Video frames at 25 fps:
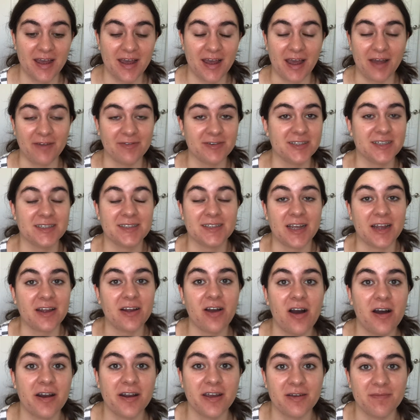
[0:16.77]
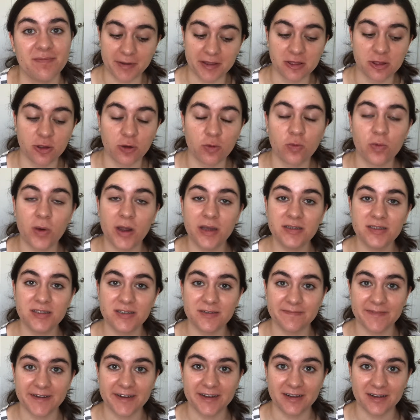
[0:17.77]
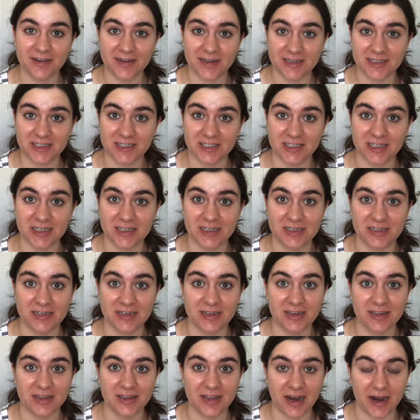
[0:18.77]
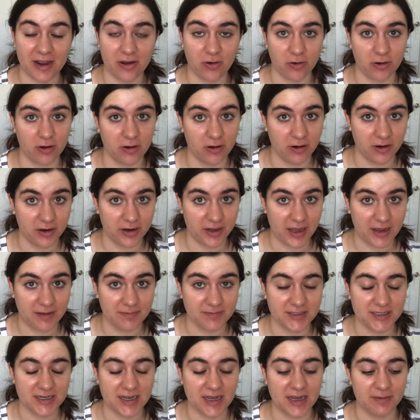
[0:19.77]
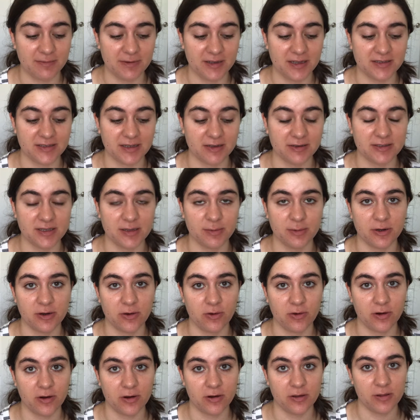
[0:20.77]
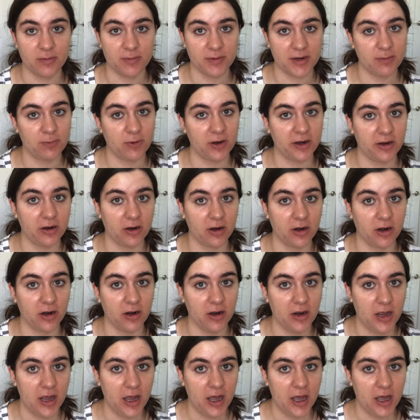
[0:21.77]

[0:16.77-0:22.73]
ever since I got it, but the rest of my collection that I ordered came today because I was able to order the Mini Breaker